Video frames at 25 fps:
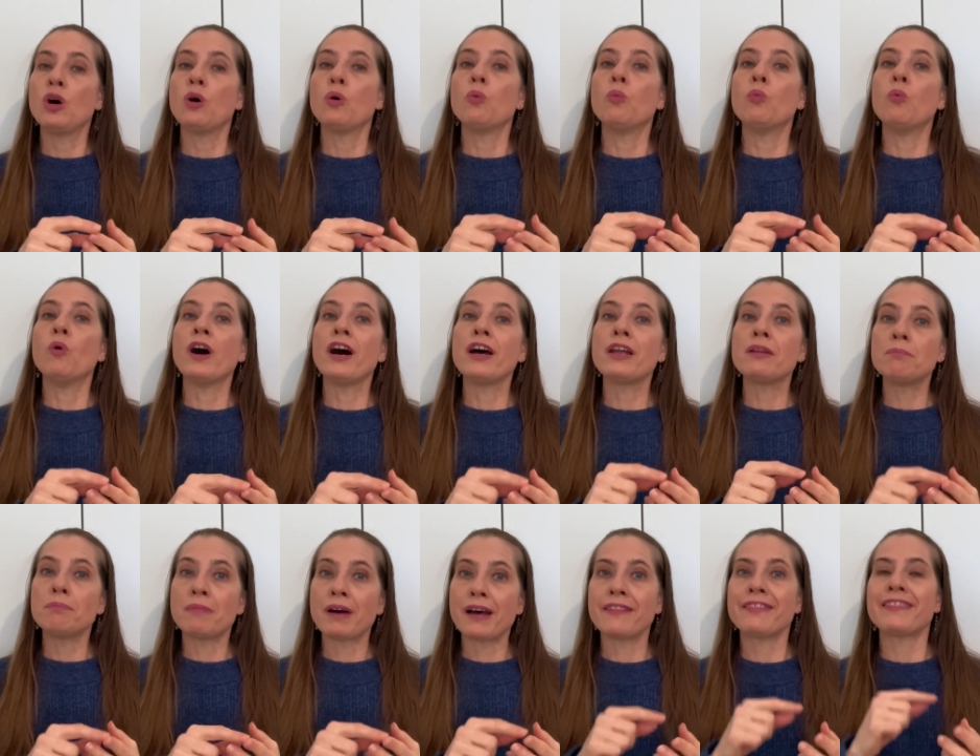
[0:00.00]
1
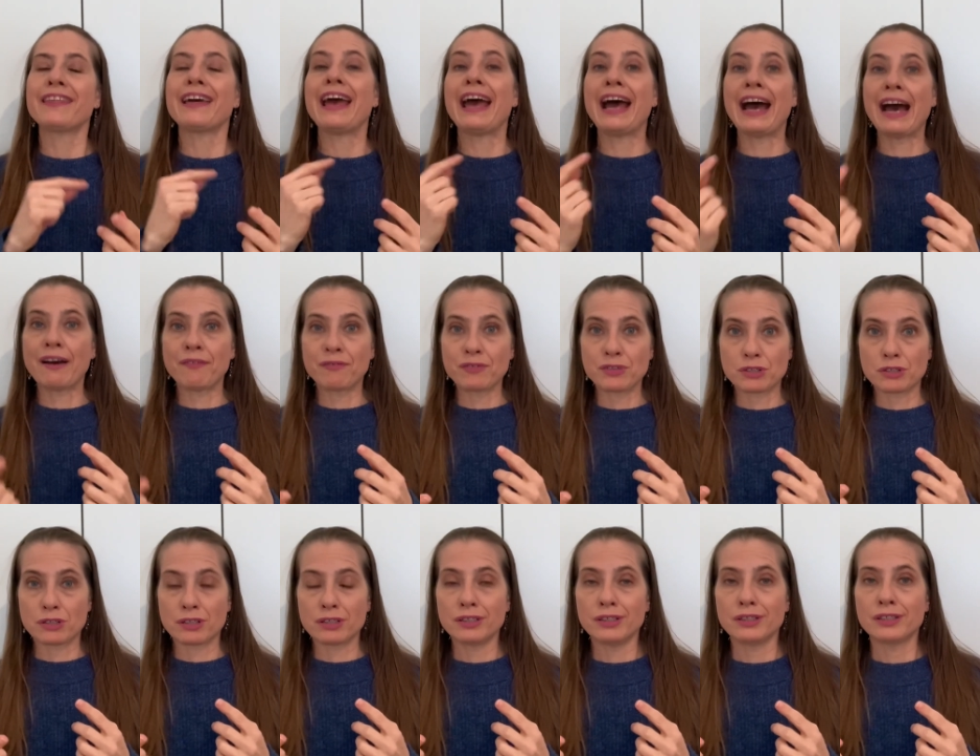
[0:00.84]
month
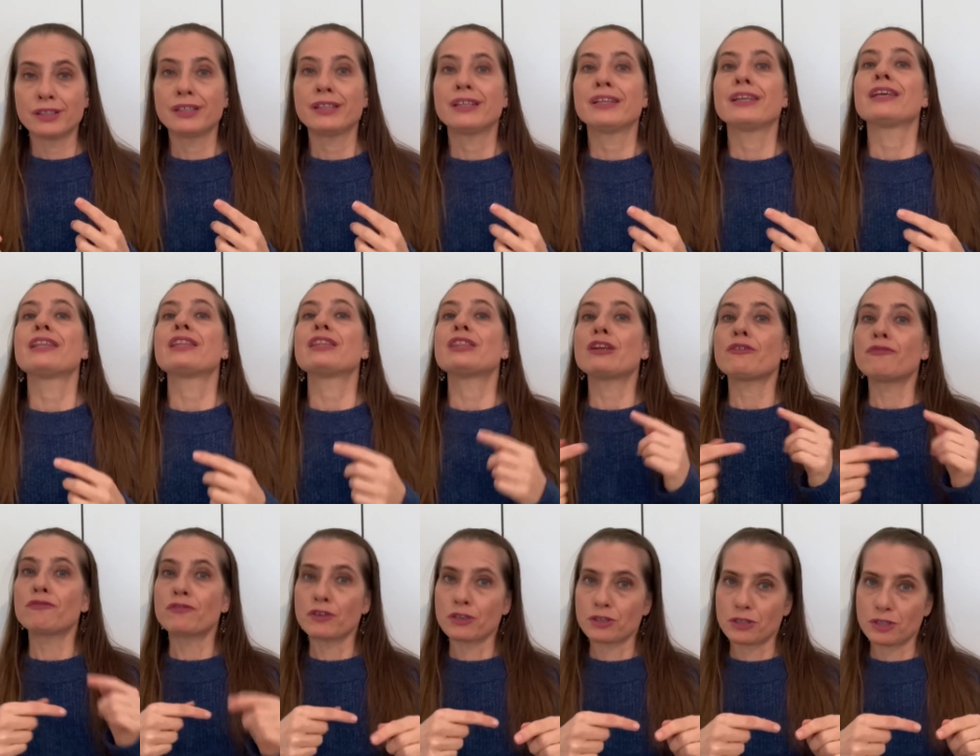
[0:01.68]
after the
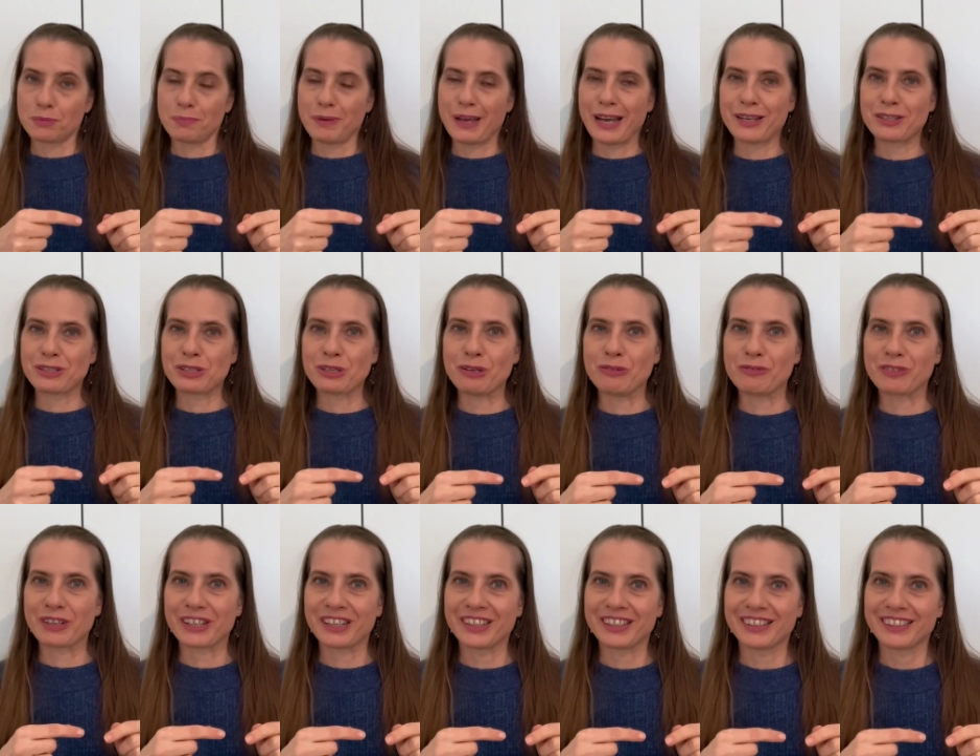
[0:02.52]
first Passover.